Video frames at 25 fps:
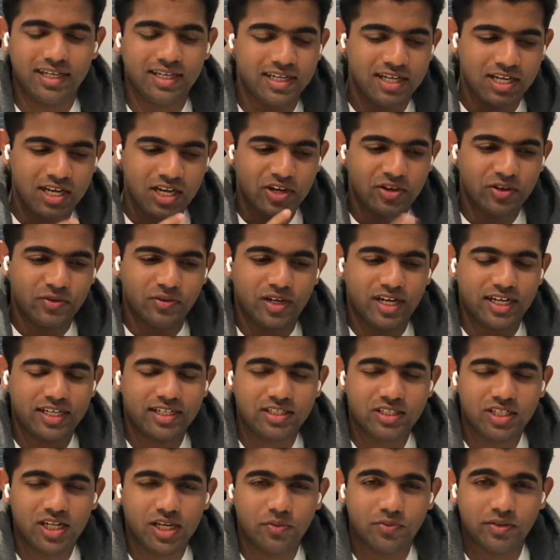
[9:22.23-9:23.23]
You will
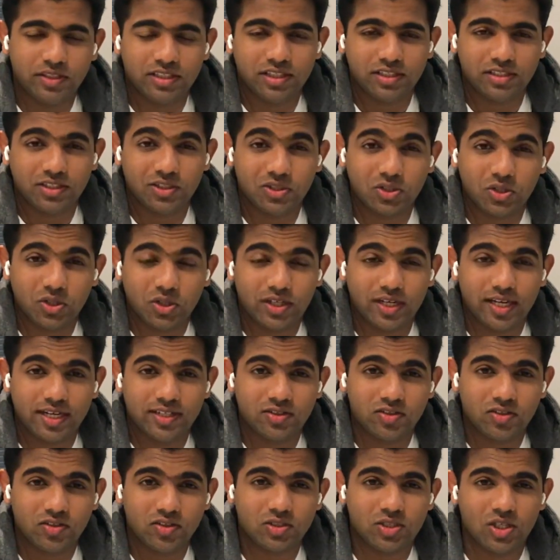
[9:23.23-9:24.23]
understand which are the short
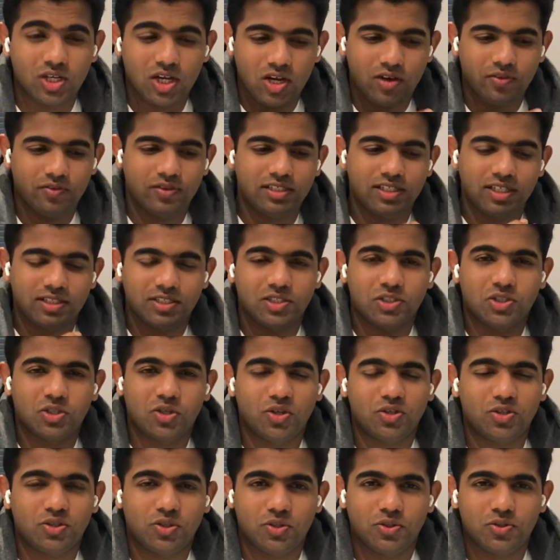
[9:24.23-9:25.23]
answers, which are the
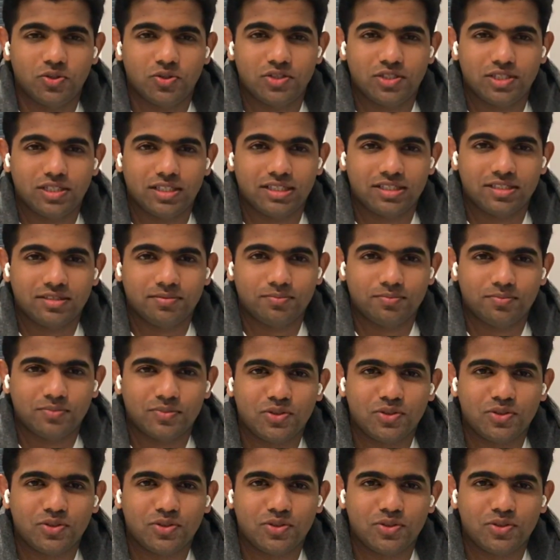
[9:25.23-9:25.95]
short note questions.